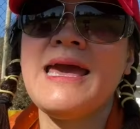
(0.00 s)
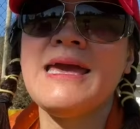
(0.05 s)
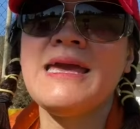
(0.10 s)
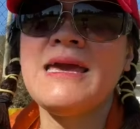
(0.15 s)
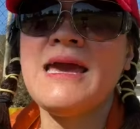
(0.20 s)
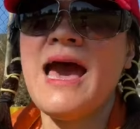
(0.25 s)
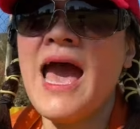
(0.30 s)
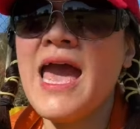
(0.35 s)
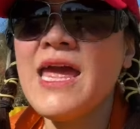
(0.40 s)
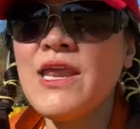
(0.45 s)

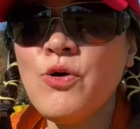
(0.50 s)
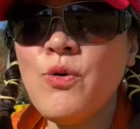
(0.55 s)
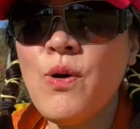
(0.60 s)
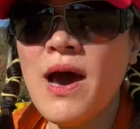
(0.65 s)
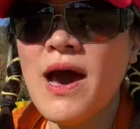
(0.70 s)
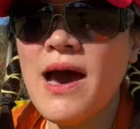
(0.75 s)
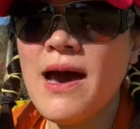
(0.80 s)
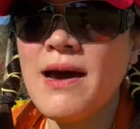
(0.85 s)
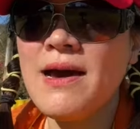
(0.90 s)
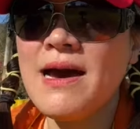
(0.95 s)

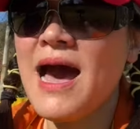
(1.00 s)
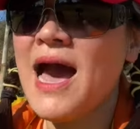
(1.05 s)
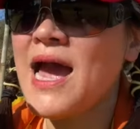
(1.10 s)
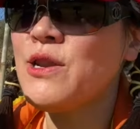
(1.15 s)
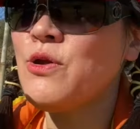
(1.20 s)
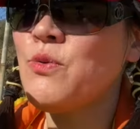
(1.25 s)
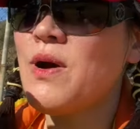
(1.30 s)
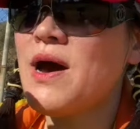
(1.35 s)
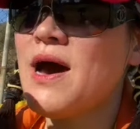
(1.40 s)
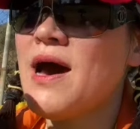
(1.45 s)

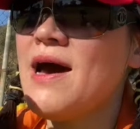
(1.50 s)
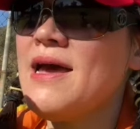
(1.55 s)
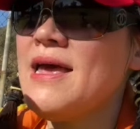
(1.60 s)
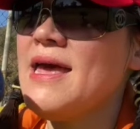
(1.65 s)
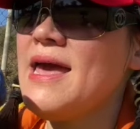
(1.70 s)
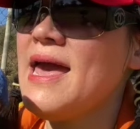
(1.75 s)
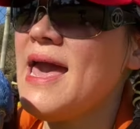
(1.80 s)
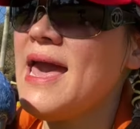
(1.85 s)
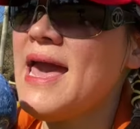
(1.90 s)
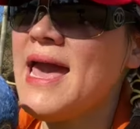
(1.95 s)
Idaho.
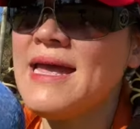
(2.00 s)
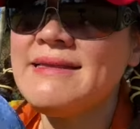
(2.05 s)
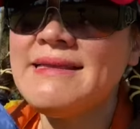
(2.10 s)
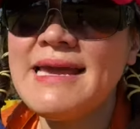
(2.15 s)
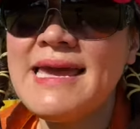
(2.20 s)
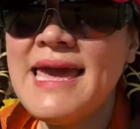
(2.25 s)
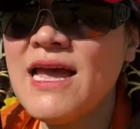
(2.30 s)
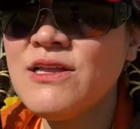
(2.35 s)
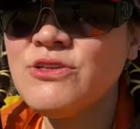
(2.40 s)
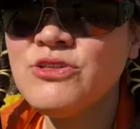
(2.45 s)
And they
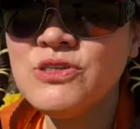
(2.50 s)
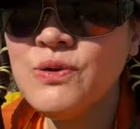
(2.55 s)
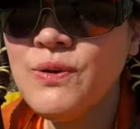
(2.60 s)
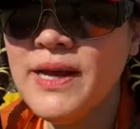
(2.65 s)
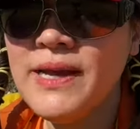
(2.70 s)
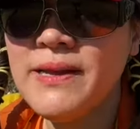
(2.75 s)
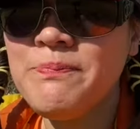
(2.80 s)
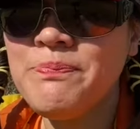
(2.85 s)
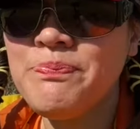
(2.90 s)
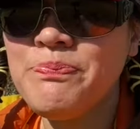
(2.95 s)
can't do
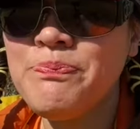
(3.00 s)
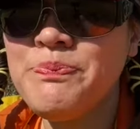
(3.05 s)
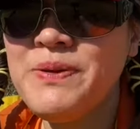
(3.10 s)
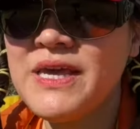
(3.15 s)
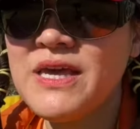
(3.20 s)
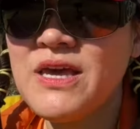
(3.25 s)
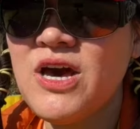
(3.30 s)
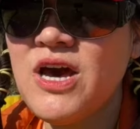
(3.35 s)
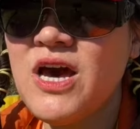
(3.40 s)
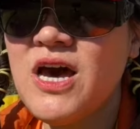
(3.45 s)
it
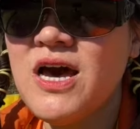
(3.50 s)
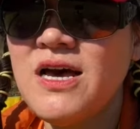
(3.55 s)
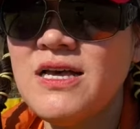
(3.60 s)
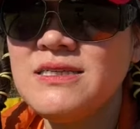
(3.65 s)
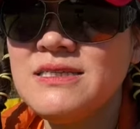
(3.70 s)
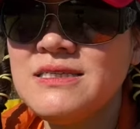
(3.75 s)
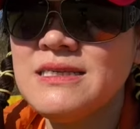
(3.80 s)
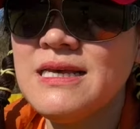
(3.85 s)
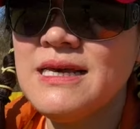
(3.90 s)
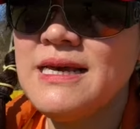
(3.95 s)

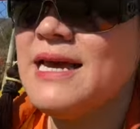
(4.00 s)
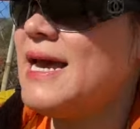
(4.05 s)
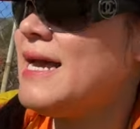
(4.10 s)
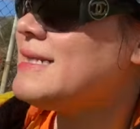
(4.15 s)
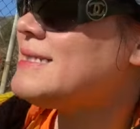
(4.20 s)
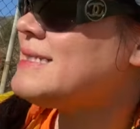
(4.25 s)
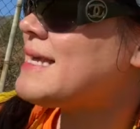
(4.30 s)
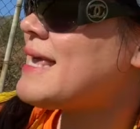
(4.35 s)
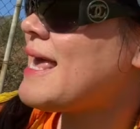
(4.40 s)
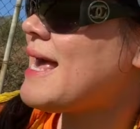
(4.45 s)
because
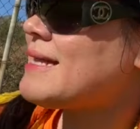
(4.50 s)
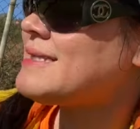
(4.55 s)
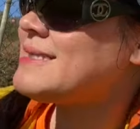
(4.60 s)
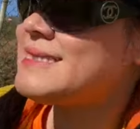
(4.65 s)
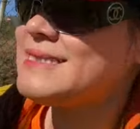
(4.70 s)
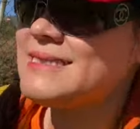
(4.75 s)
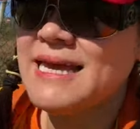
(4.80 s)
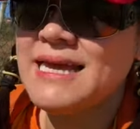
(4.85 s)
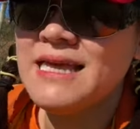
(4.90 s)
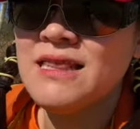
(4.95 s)
it's against
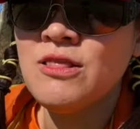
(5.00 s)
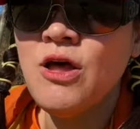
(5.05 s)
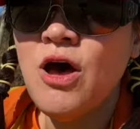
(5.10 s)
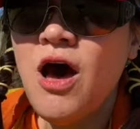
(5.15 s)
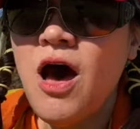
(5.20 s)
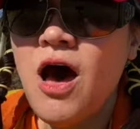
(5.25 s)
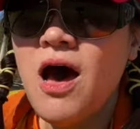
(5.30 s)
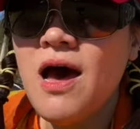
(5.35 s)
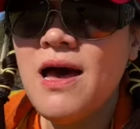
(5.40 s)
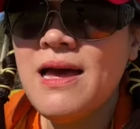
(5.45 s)
state
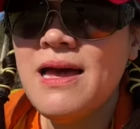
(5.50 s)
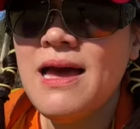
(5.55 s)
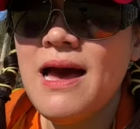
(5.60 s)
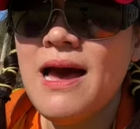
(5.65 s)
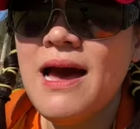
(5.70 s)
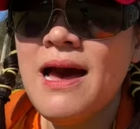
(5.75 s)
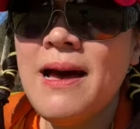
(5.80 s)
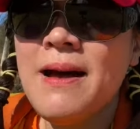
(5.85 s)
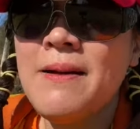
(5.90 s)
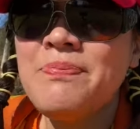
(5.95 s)
law.
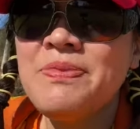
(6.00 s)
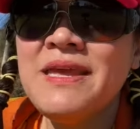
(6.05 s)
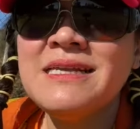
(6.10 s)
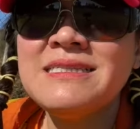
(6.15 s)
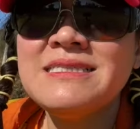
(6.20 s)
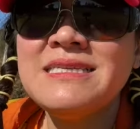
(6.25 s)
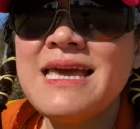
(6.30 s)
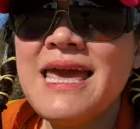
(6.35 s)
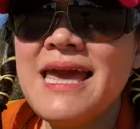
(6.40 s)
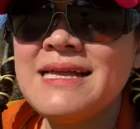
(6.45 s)

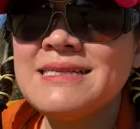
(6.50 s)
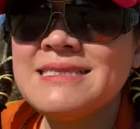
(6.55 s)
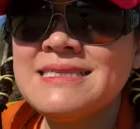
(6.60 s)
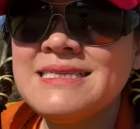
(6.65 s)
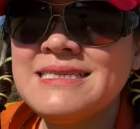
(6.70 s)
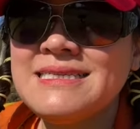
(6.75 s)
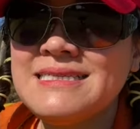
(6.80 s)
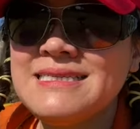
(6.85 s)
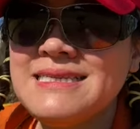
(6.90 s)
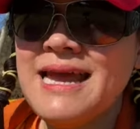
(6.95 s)
It's against
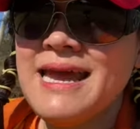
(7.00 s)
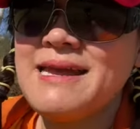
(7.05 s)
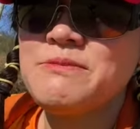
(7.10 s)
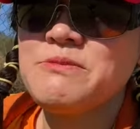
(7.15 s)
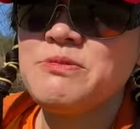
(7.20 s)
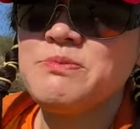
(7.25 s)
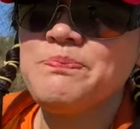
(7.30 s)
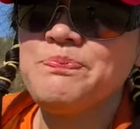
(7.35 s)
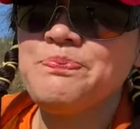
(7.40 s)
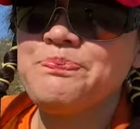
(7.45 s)
the state
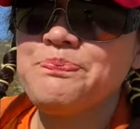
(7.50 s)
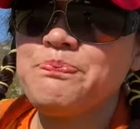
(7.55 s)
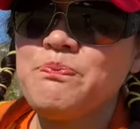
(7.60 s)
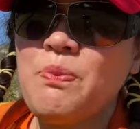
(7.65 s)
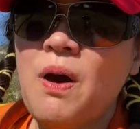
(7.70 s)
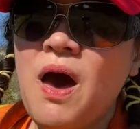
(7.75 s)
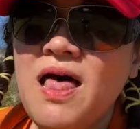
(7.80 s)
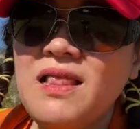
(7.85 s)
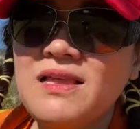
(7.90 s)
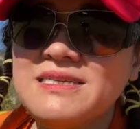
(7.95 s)

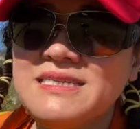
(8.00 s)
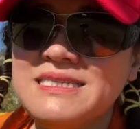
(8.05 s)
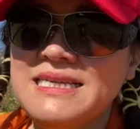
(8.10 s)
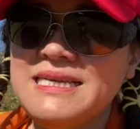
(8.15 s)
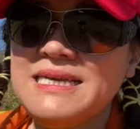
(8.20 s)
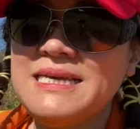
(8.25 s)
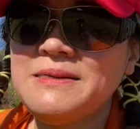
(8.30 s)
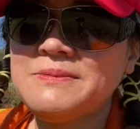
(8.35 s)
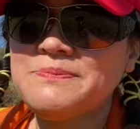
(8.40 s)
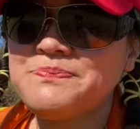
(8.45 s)

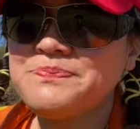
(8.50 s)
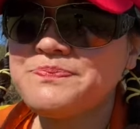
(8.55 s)
policy.